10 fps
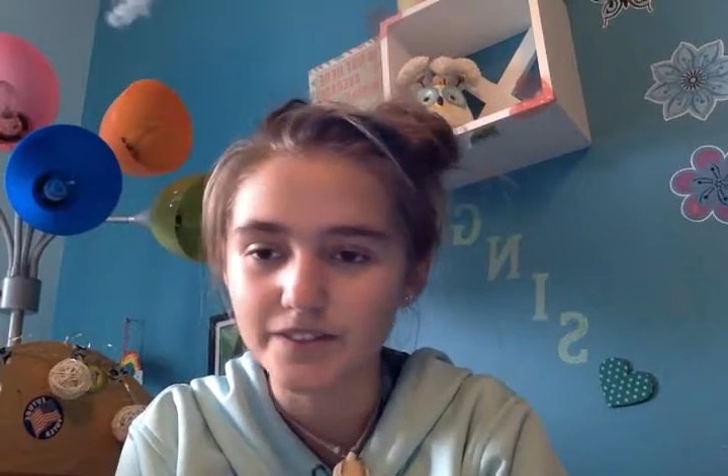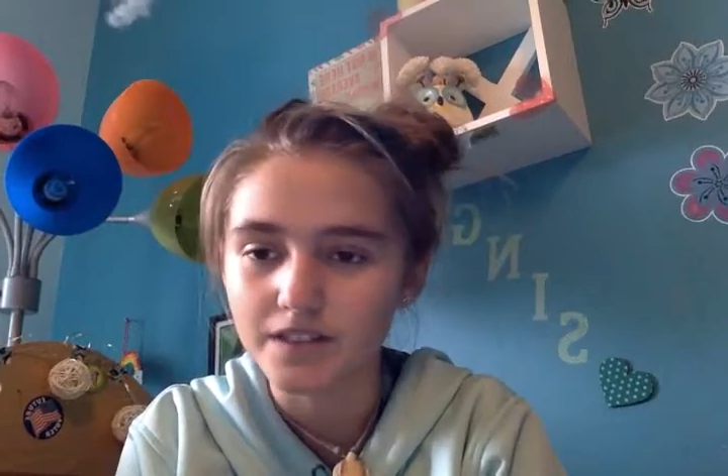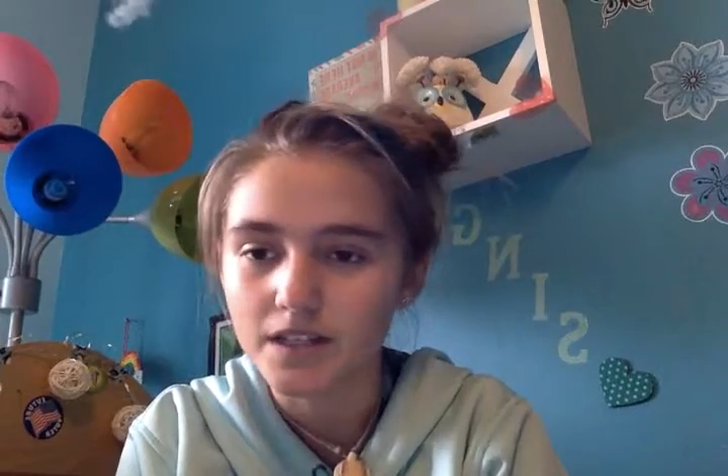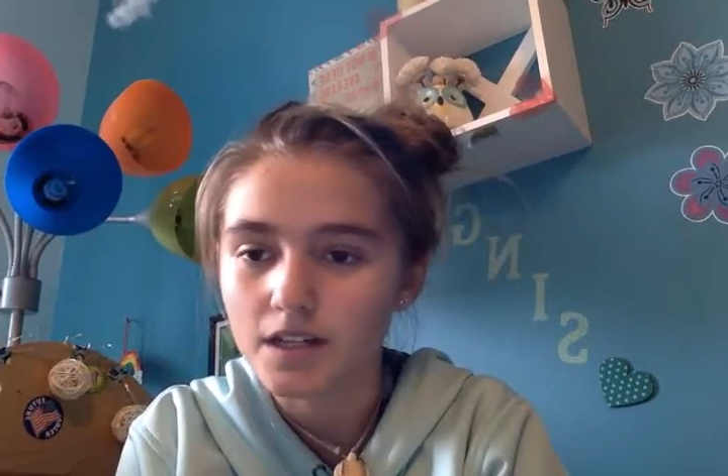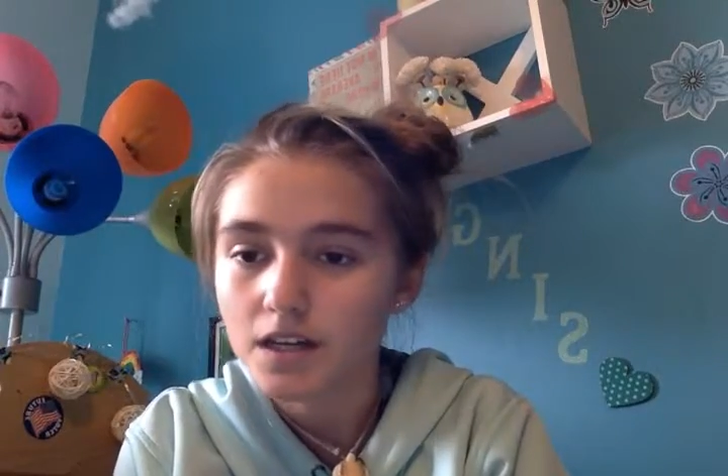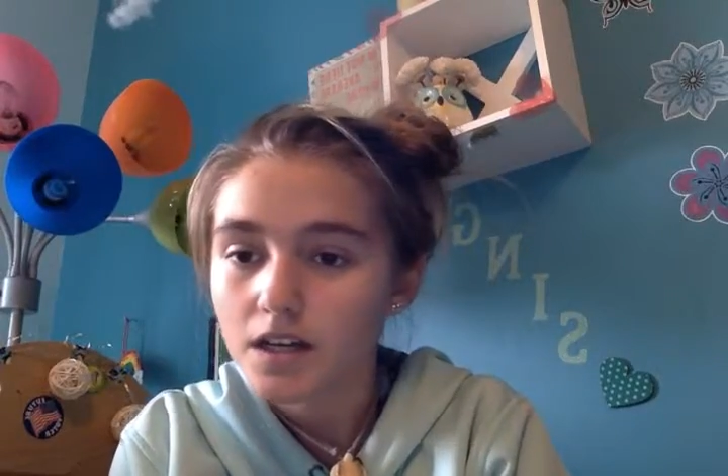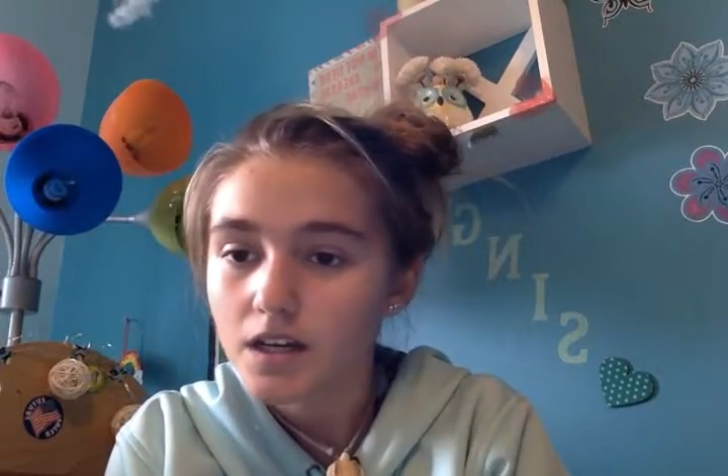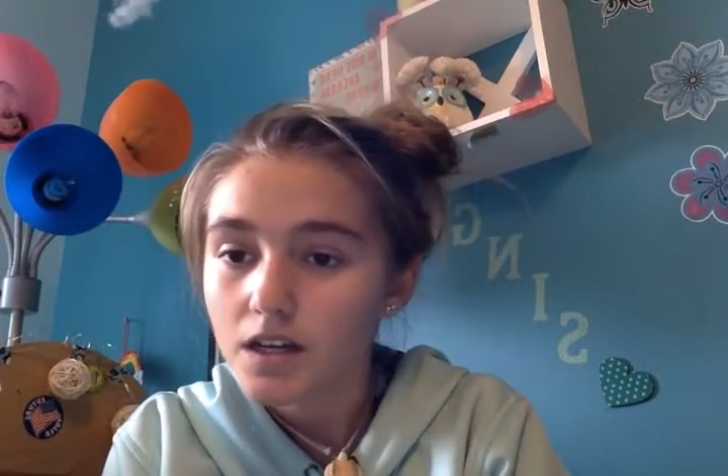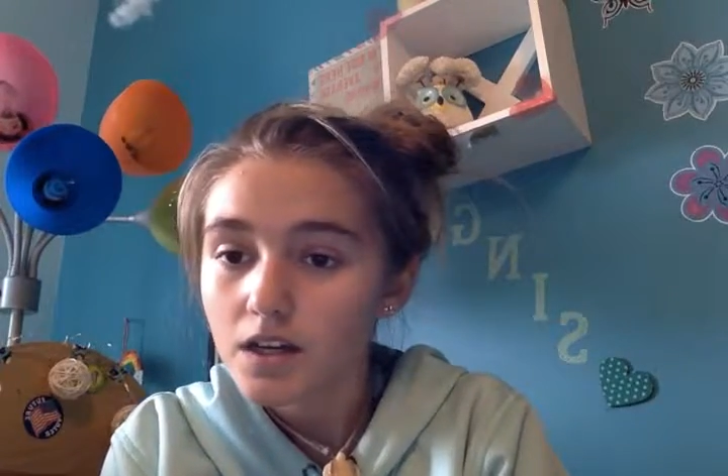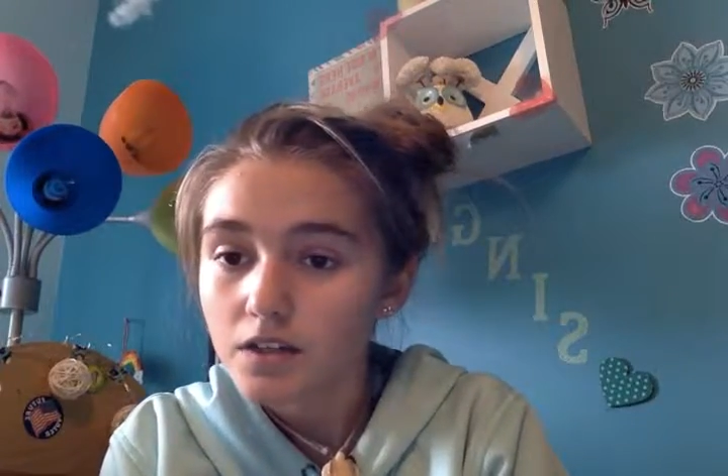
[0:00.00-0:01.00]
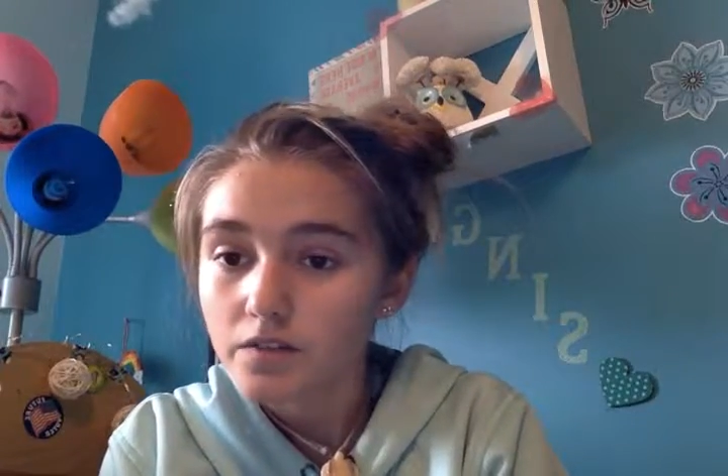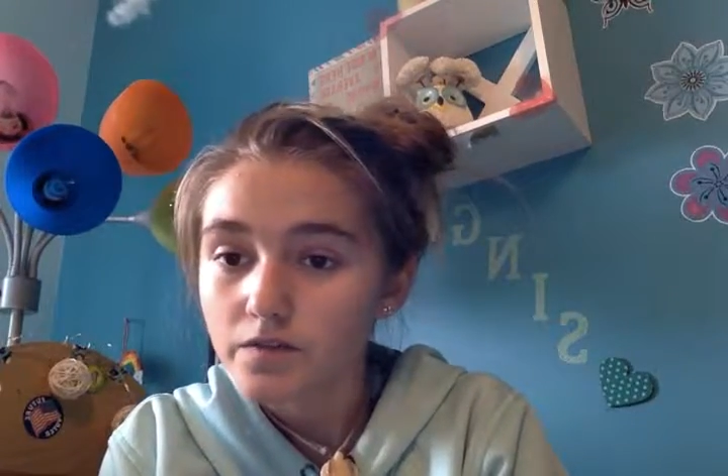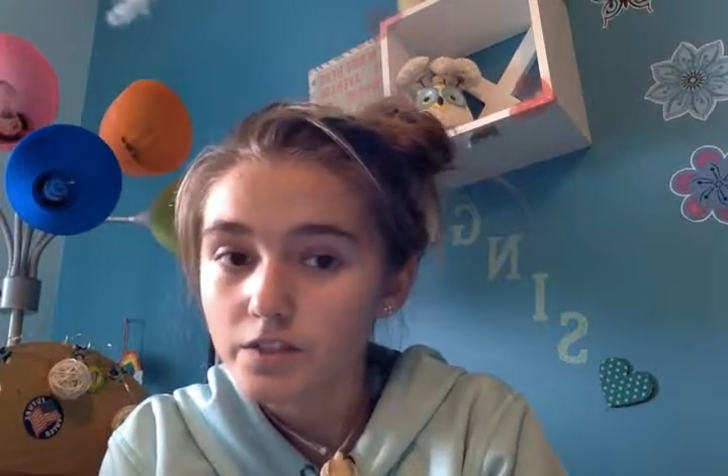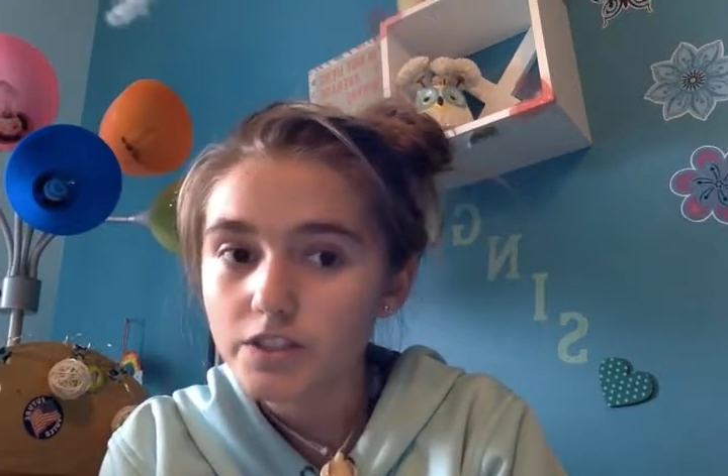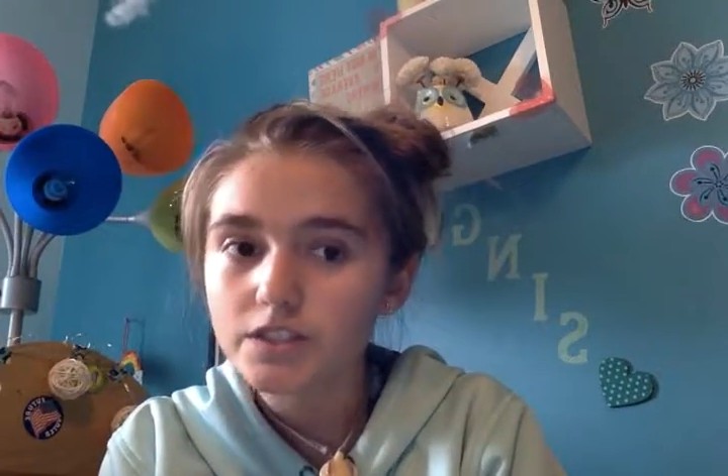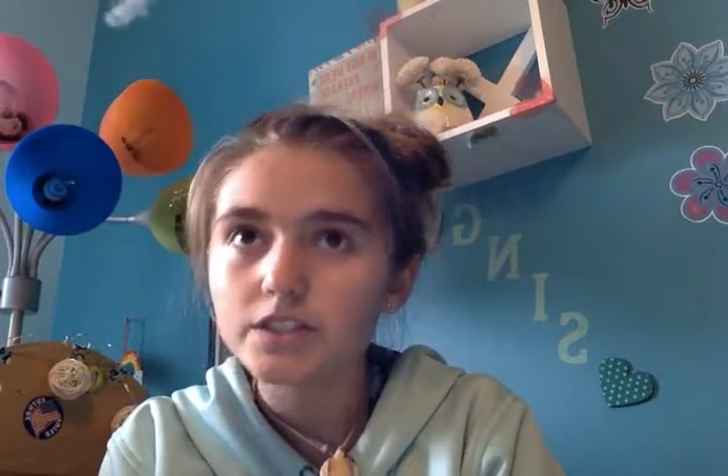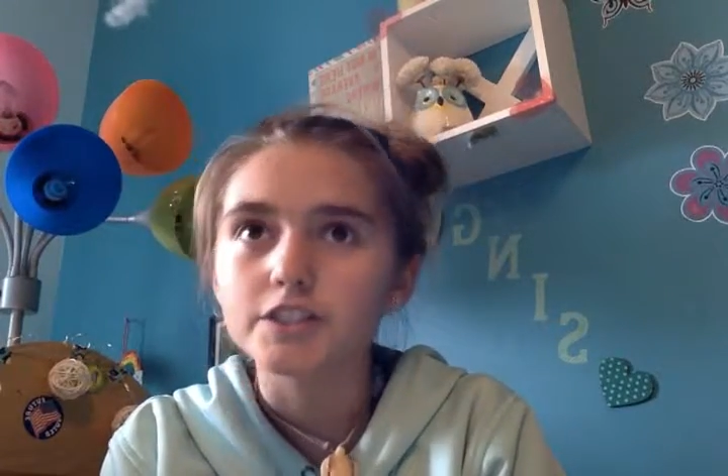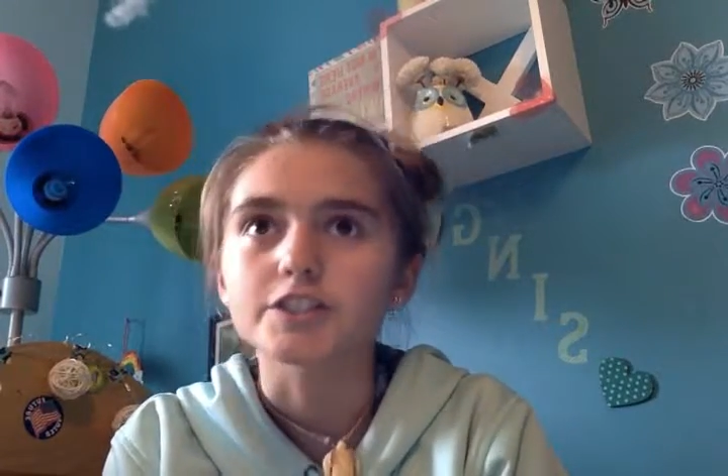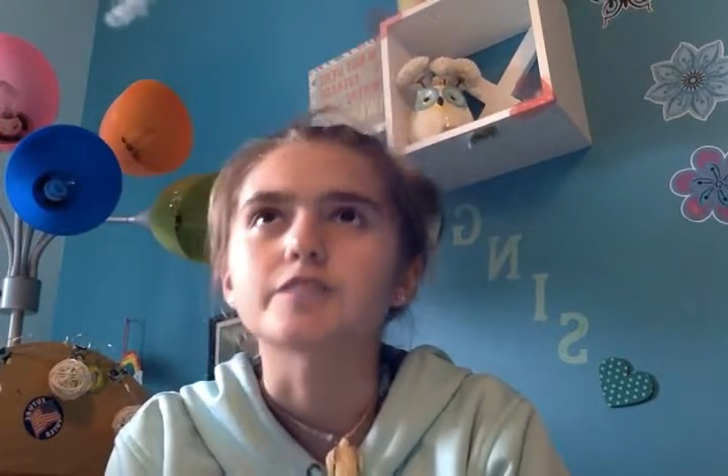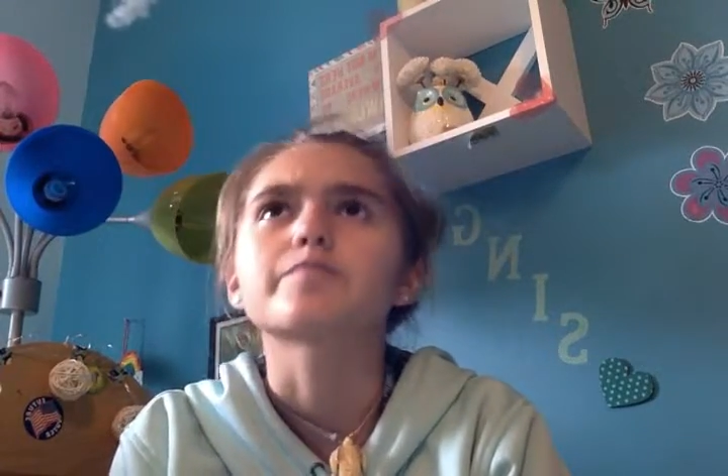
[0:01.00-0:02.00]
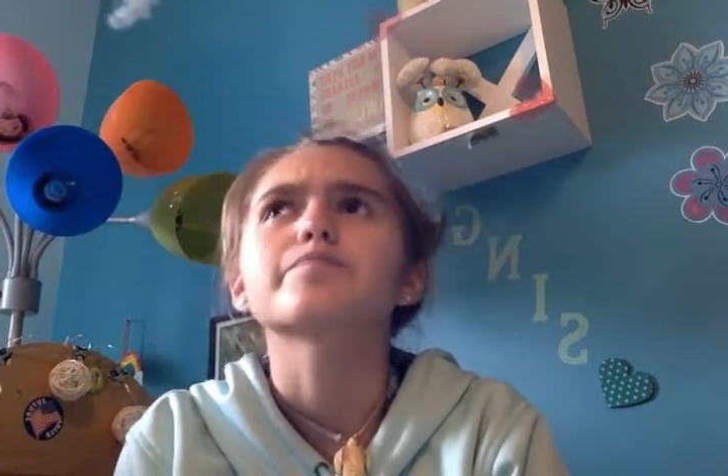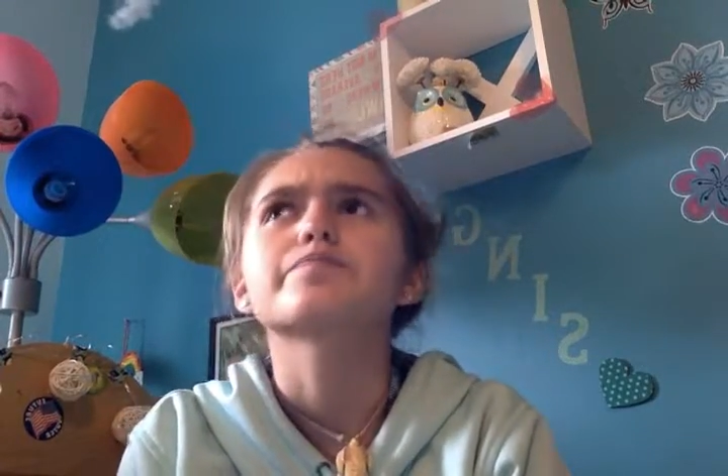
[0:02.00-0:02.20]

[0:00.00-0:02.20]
school. First teacher,